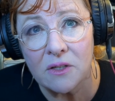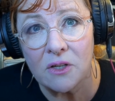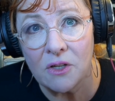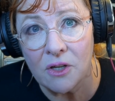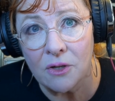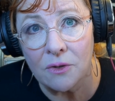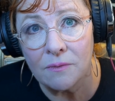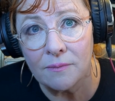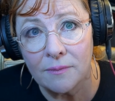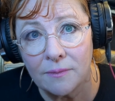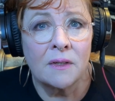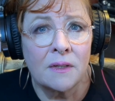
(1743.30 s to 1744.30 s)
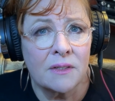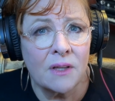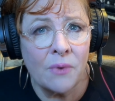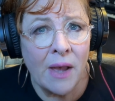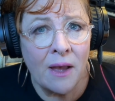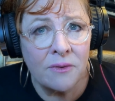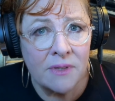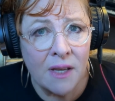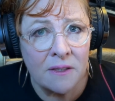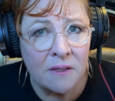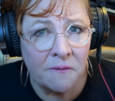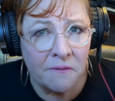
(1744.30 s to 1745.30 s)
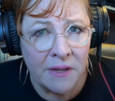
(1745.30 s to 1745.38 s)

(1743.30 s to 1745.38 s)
to you. So, how does